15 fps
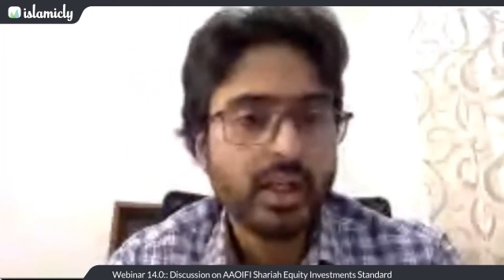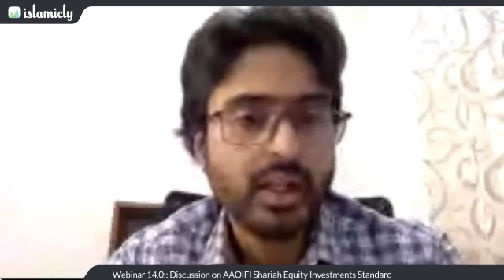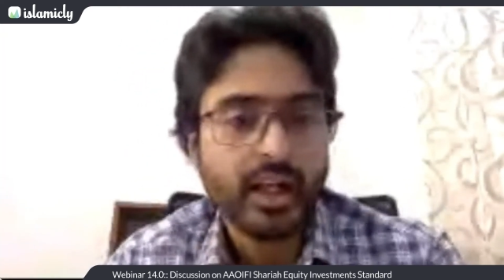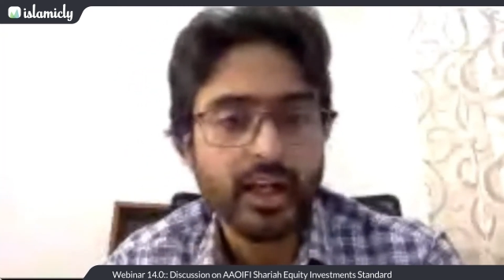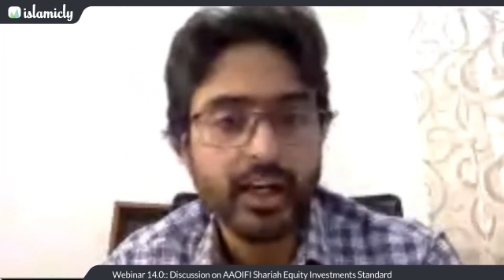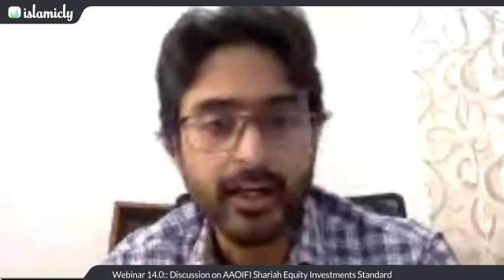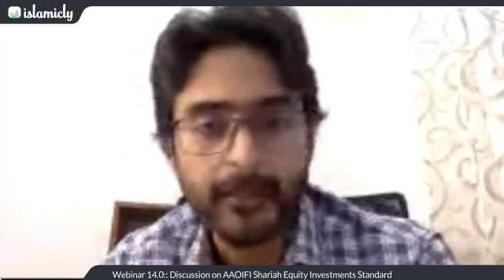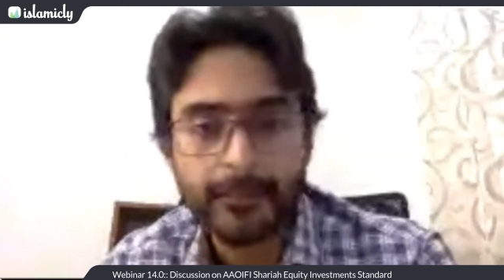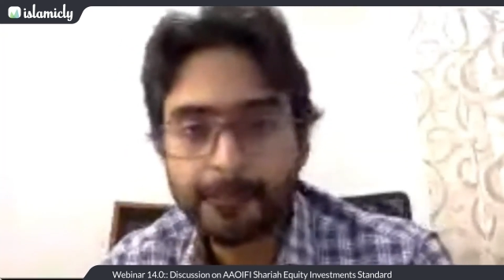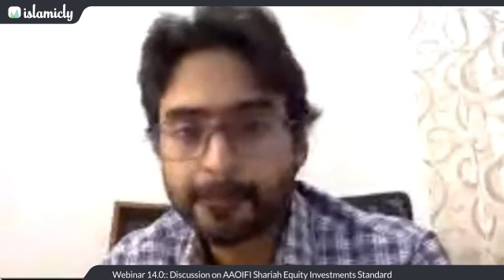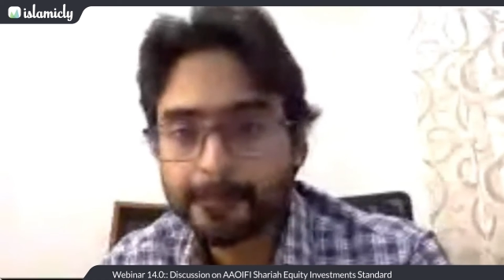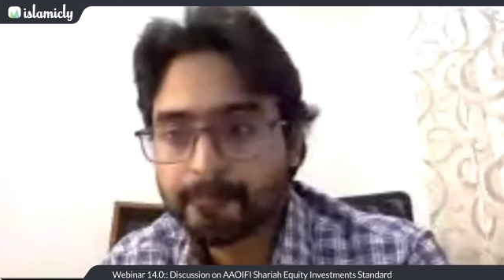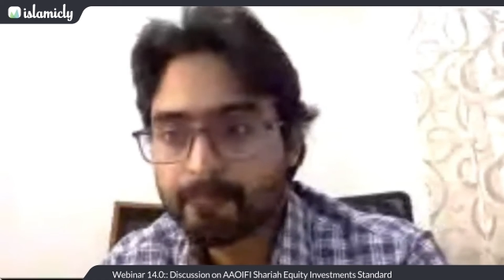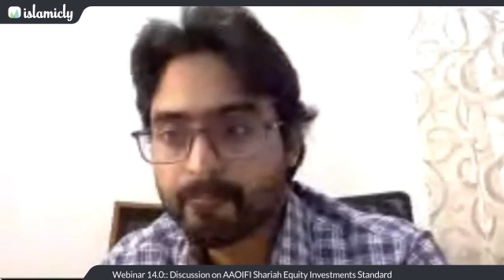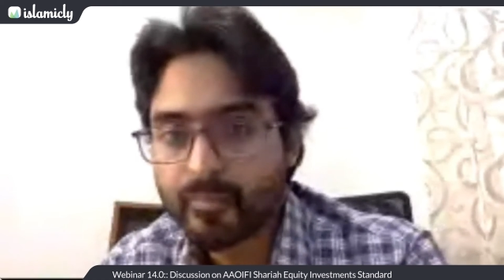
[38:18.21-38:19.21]

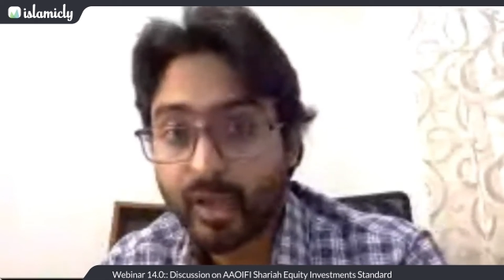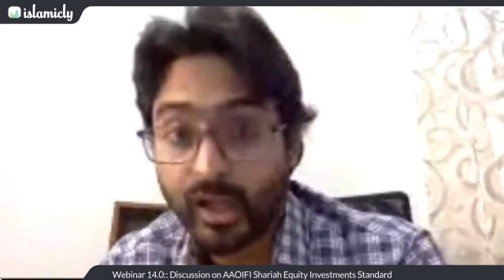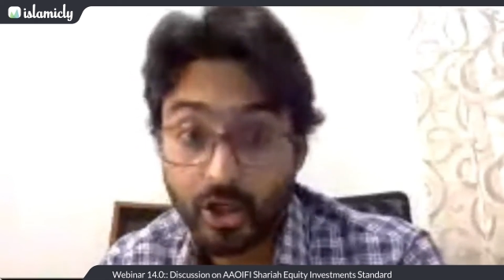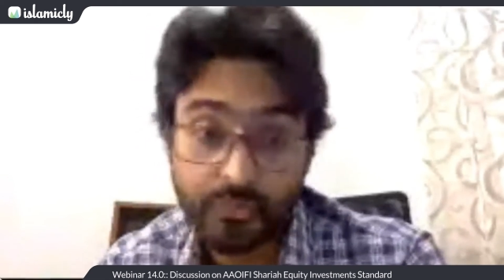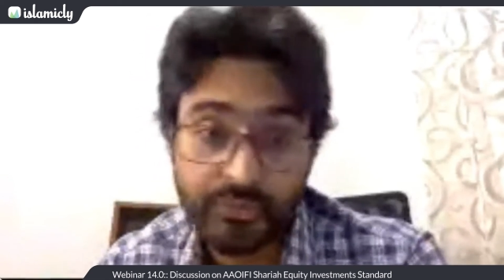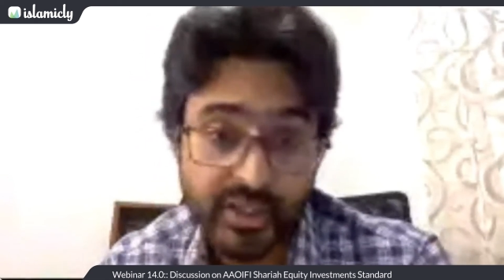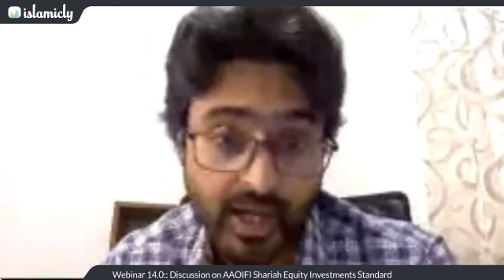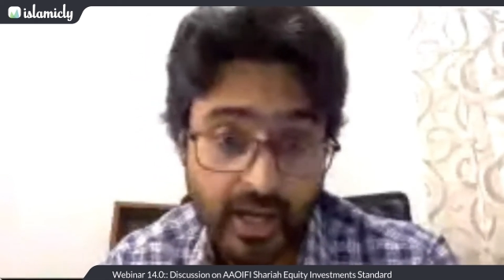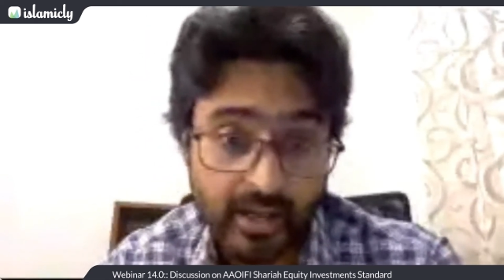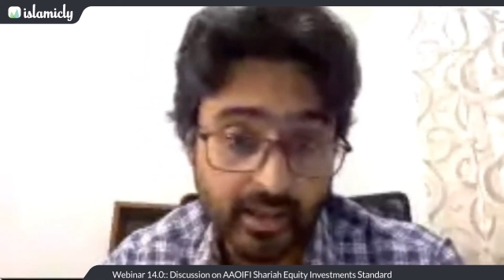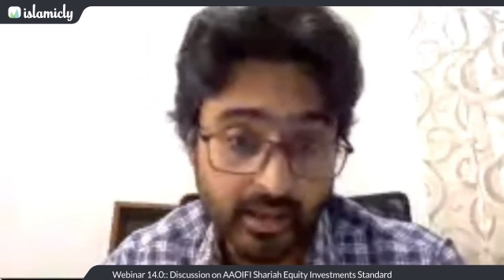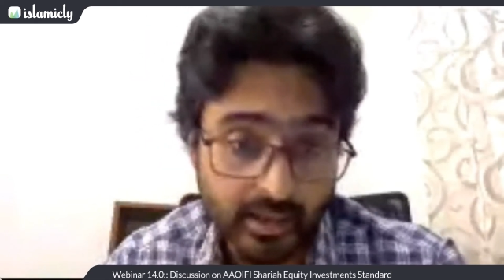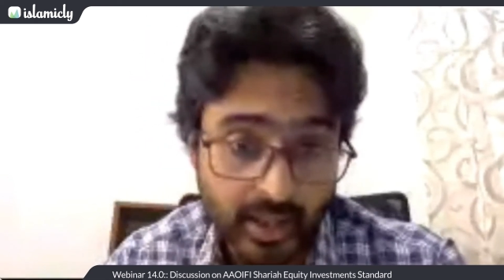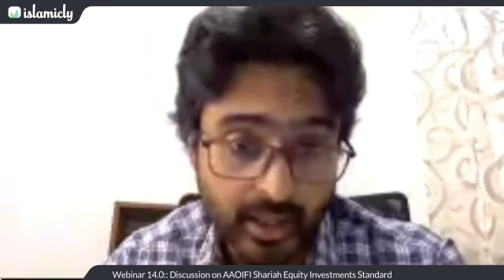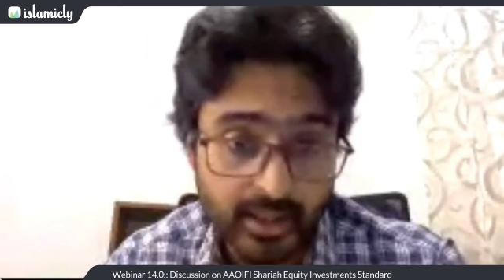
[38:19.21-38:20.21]
Eof
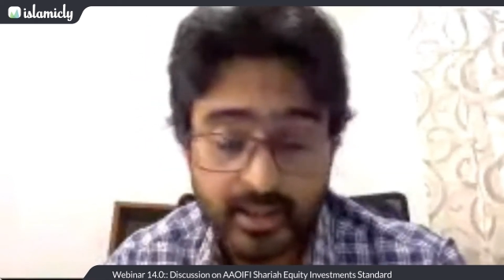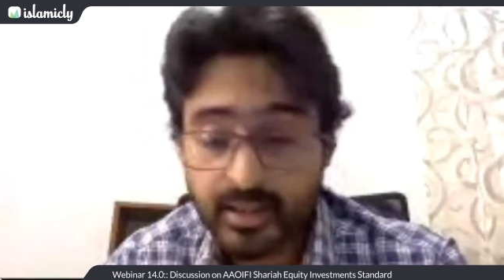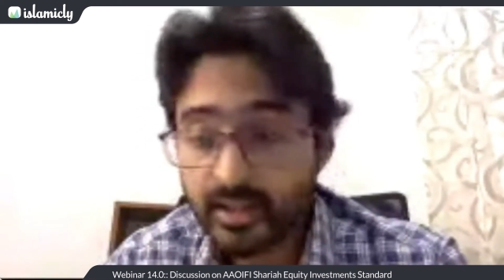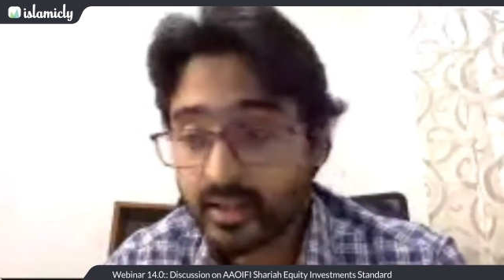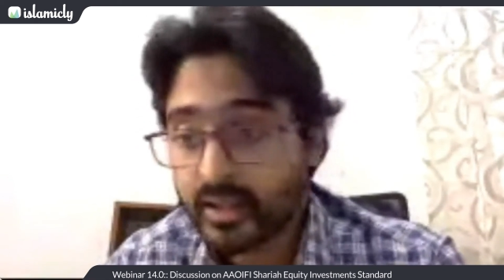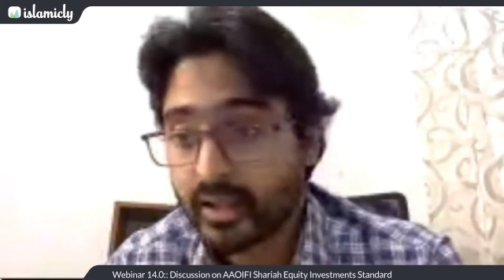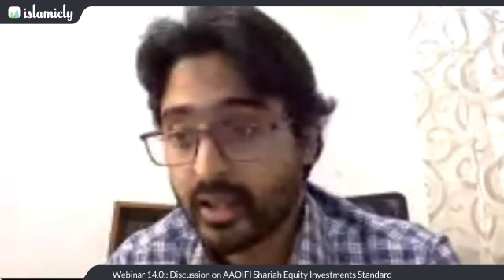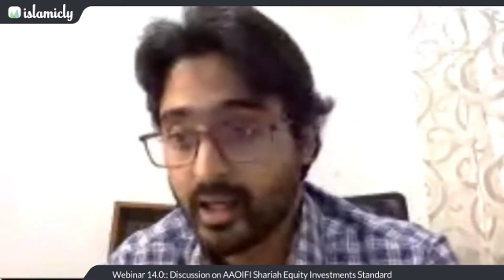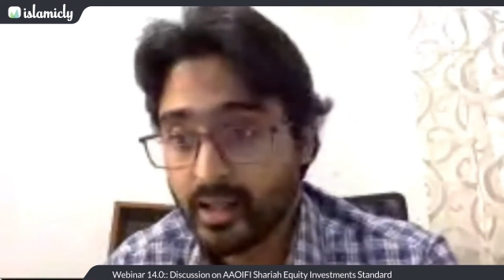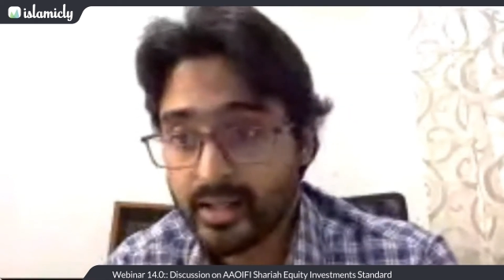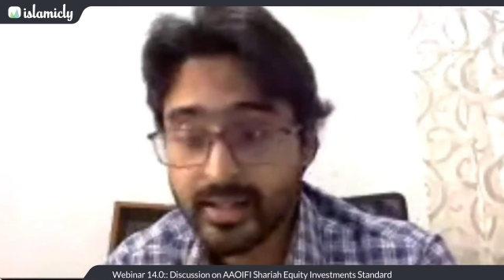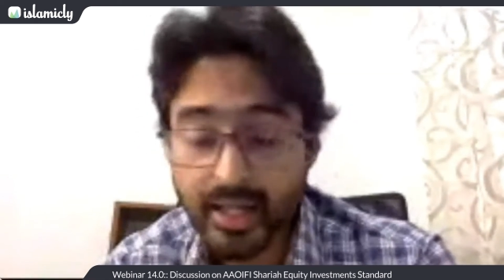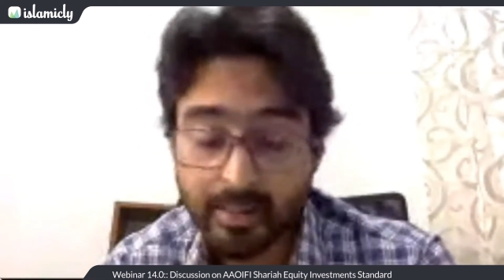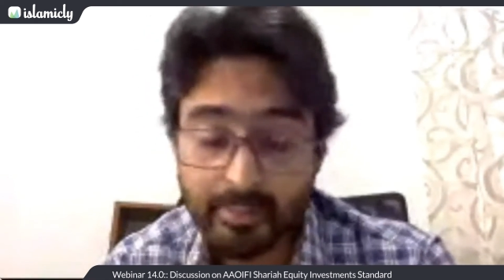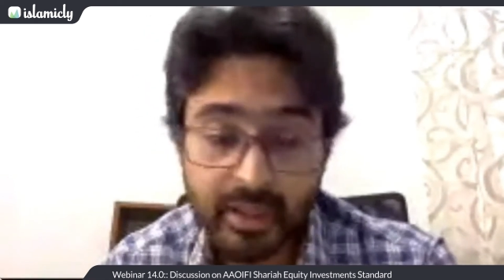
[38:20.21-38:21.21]
Standard does,
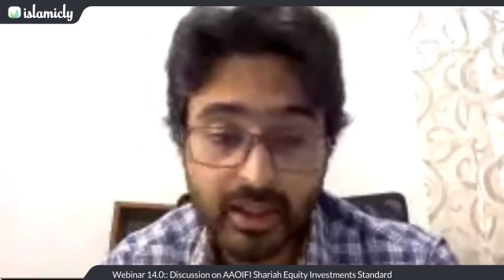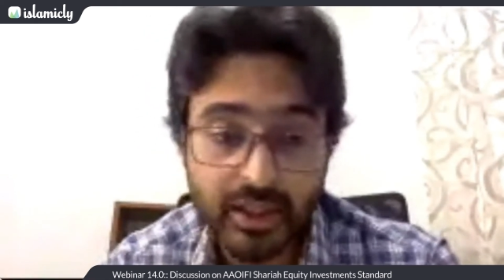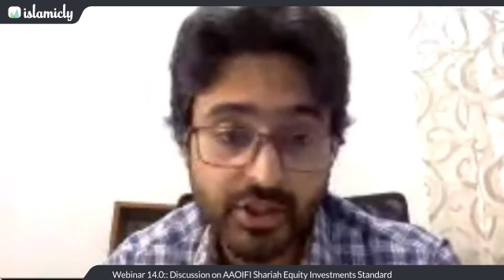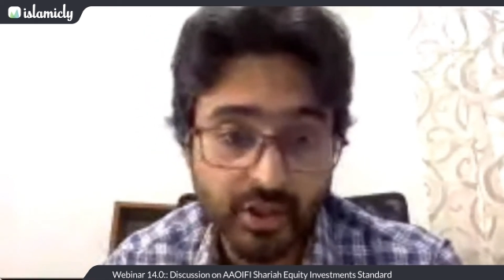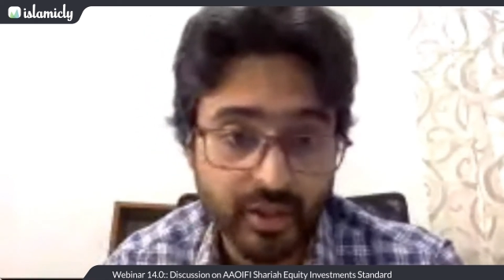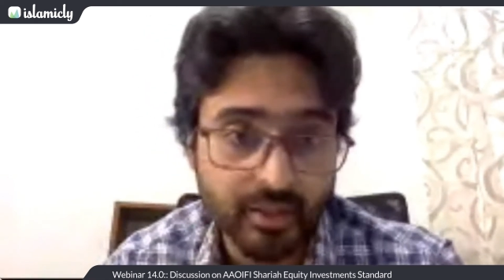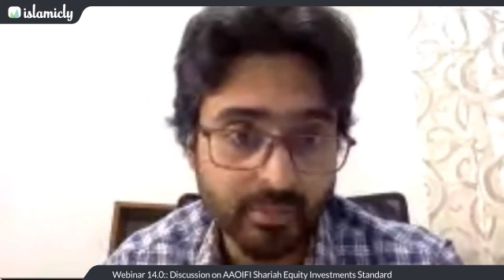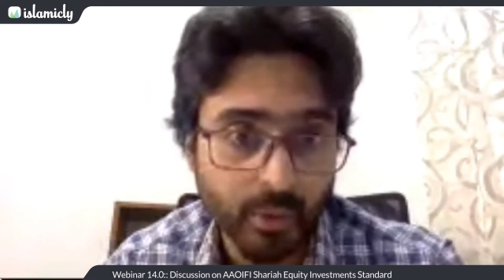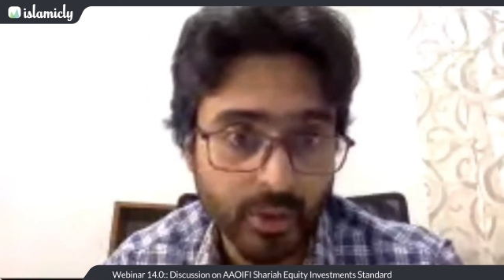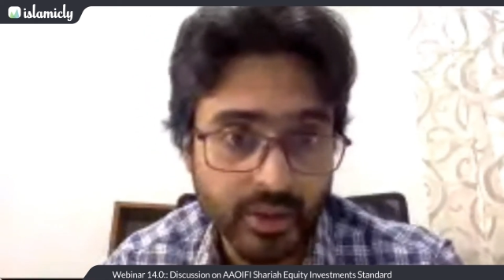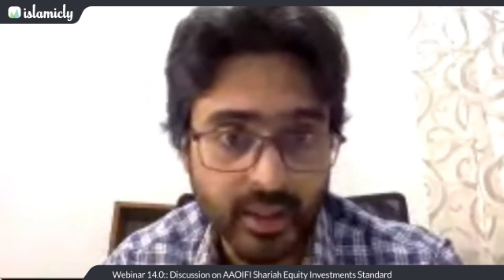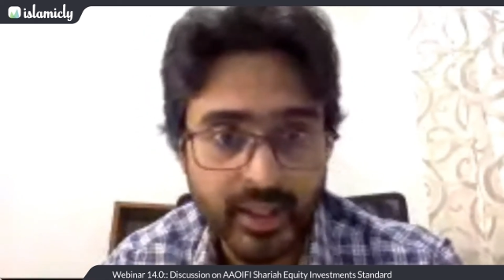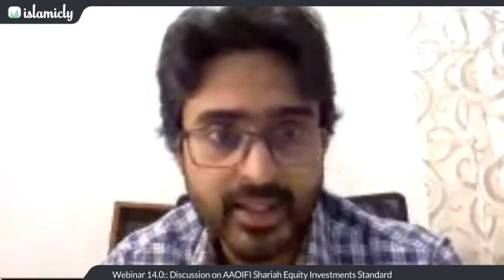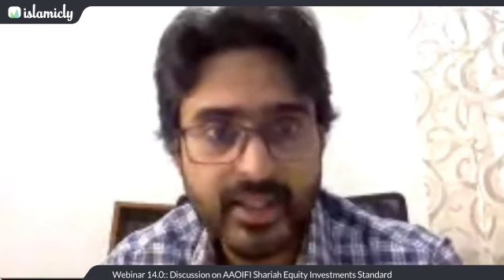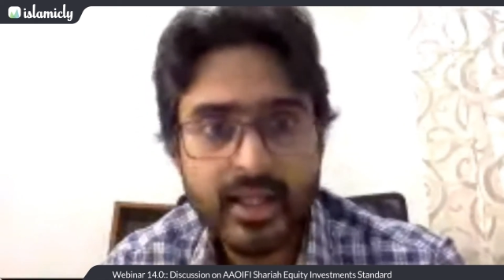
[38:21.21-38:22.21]
Islamically Sharia board
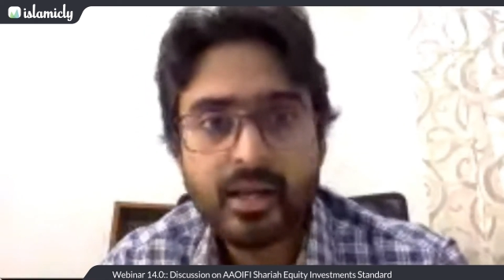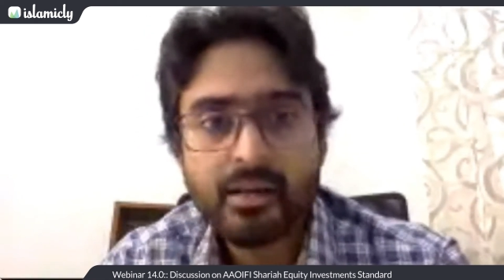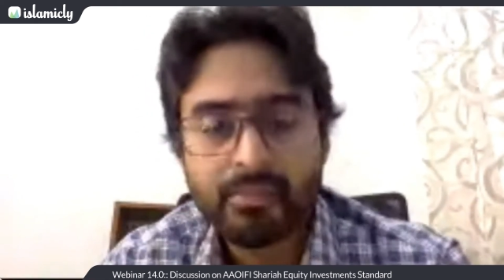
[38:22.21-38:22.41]
does,